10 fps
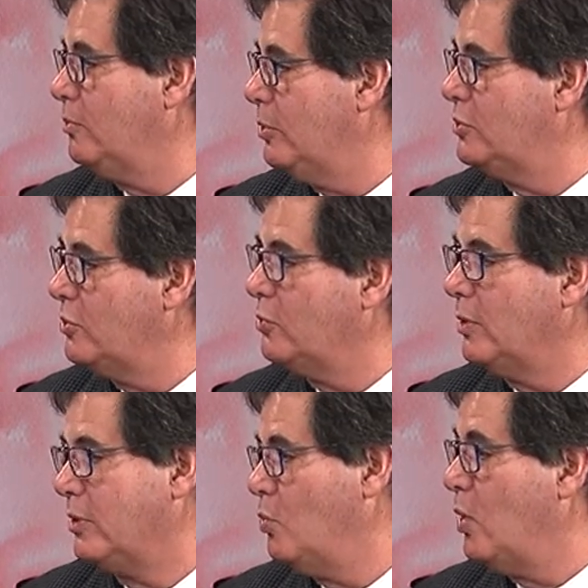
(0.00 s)
which is
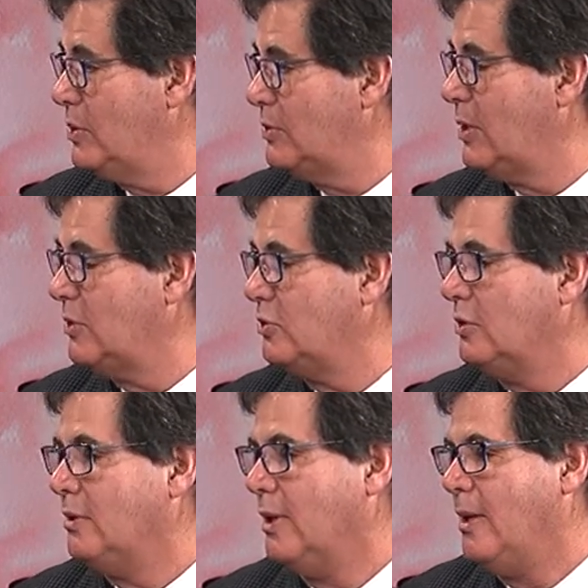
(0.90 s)
really one session.